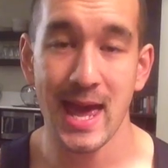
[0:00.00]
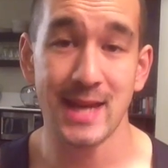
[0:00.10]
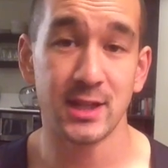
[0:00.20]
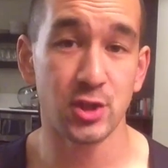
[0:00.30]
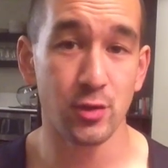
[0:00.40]

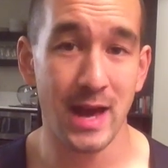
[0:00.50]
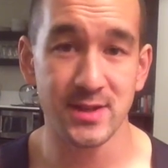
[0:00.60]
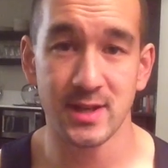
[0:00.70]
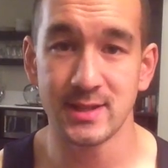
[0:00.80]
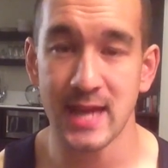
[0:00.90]
And in
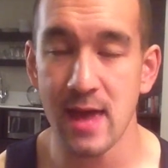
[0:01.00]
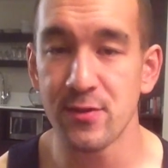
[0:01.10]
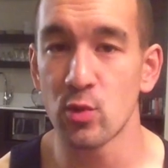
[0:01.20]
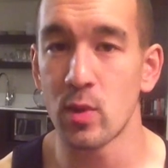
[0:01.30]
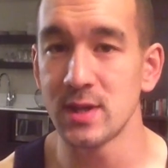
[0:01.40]

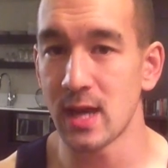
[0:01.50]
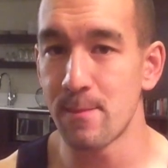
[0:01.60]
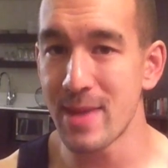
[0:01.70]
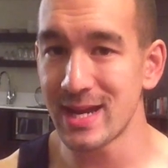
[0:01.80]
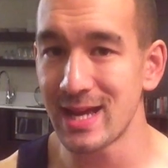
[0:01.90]
2010, there was a
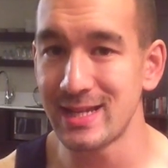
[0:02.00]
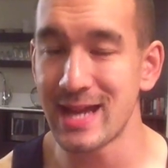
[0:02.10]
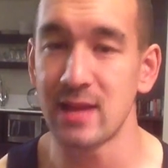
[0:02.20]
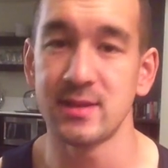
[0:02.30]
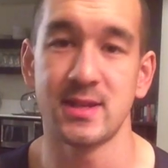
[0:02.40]

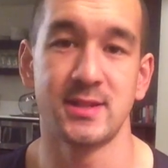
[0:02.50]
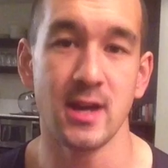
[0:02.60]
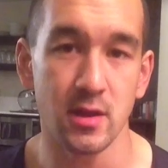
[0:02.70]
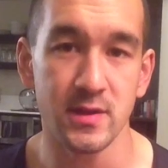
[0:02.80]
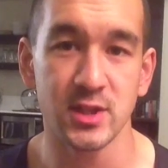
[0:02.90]
meta-analysis
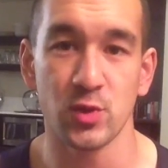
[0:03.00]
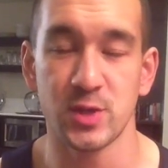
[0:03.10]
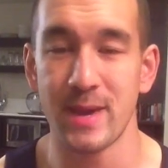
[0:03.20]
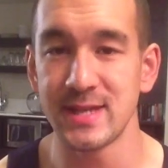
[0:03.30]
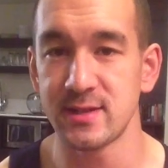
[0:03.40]
done on this,
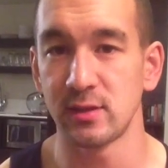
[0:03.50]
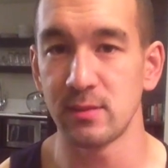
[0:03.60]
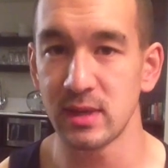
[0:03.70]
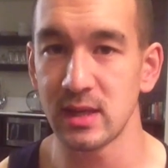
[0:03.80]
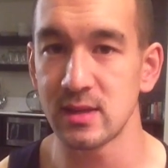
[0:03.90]
which
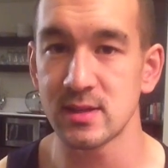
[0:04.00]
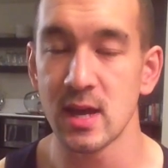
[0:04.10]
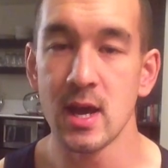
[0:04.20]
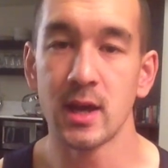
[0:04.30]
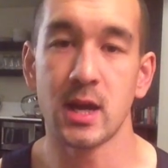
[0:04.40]
basically means
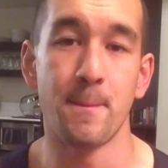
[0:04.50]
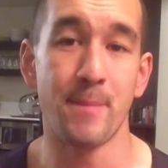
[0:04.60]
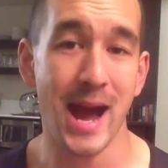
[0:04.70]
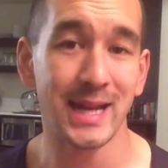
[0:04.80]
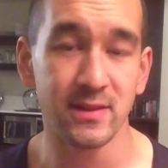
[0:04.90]

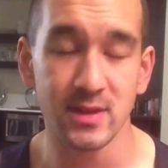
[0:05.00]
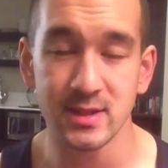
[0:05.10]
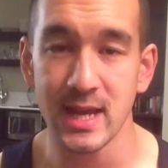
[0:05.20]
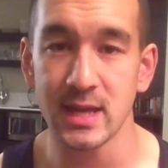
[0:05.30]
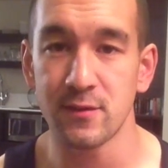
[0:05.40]
combining the
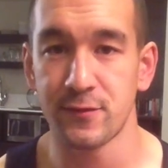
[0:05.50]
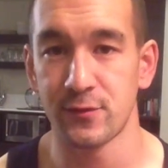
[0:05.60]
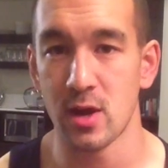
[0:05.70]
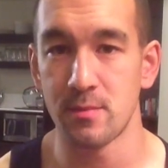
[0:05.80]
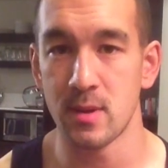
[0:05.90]
data
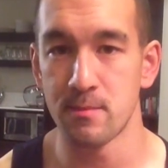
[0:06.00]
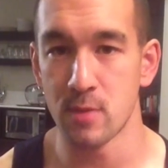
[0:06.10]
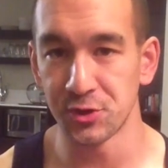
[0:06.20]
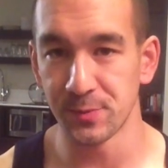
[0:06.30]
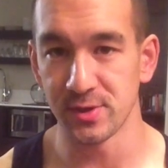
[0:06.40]
from
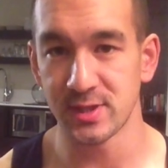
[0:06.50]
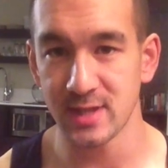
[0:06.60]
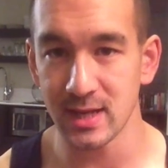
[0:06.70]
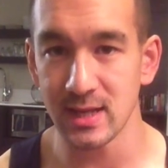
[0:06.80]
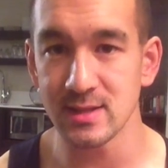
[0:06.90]
multiple
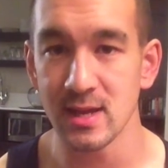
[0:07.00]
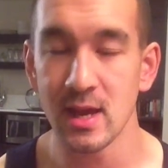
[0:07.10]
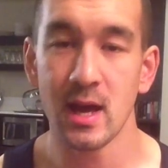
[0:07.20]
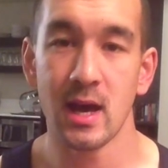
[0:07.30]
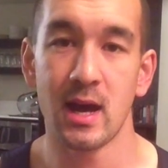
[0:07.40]
studies.
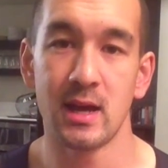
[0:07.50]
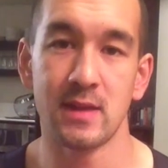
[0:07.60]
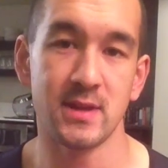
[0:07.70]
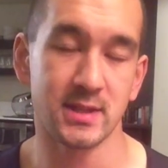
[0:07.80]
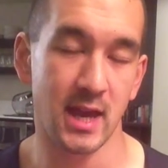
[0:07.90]

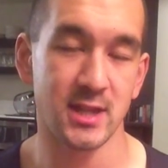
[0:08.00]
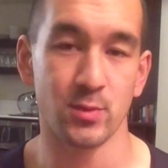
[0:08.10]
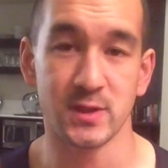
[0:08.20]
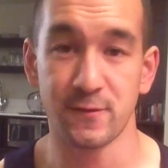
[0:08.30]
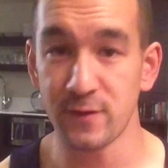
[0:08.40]
In this case,
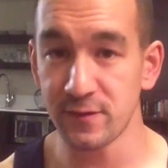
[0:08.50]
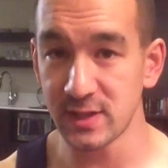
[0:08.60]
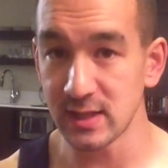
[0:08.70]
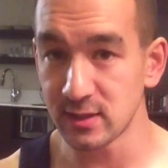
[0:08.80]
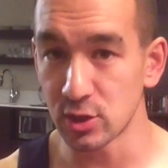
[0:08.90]
it was
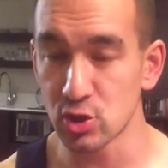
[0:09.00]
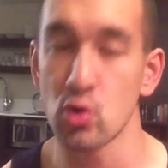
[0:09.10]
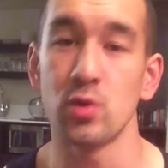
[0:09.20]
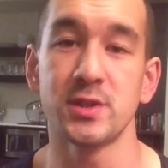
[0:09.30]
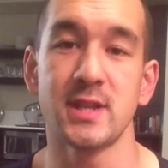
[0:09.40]
15
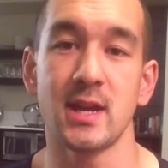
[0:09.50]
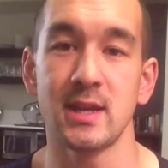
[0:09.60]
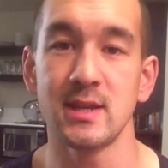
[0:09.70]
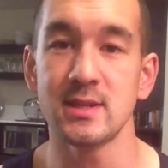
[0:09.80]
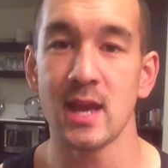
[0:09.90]
controlled
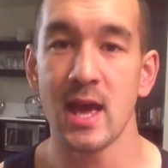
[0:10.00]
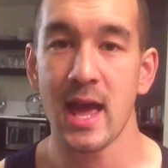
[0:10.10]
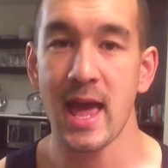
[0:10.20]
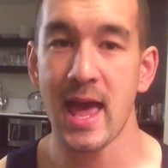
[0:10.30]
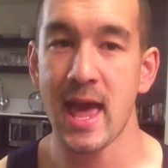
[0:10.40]
studies
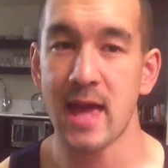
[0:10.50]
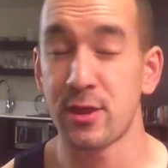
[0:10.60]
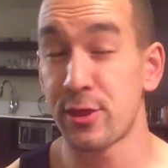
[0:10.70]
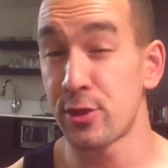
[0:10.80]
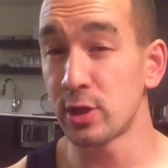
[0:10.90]

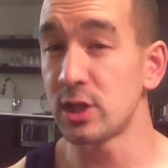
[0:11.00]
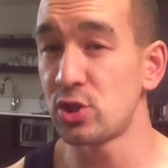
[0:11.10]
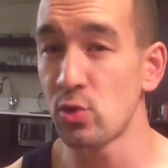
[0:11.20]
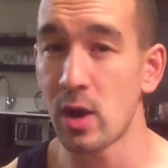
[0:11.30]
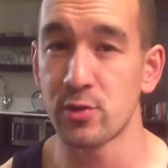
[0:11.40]
and
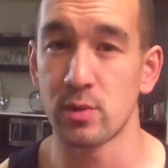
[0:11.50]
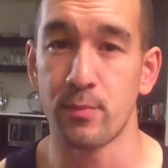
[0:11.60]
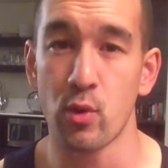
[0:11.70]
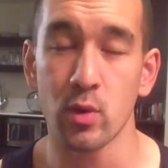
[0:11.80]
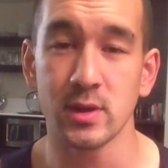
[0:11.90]
32 other
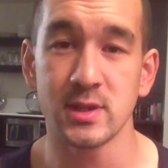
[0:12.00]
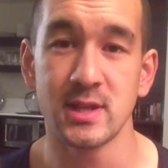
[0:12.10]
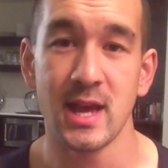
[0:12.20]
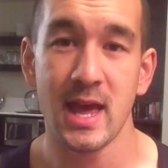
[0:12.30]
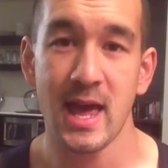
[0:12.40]

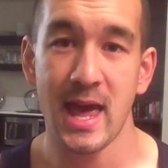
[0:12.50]
reports.